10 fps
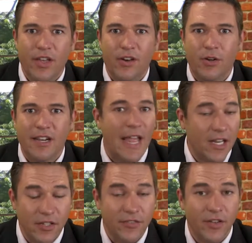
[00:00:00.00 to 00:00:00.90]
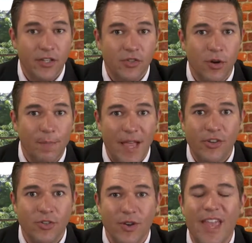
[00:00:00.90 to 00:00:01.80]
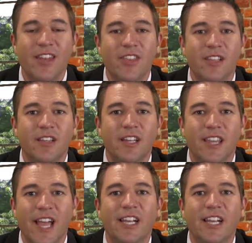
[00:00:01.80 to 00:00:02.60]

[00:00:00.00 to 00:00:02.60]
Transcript: an elephant or a mouse or anything like that.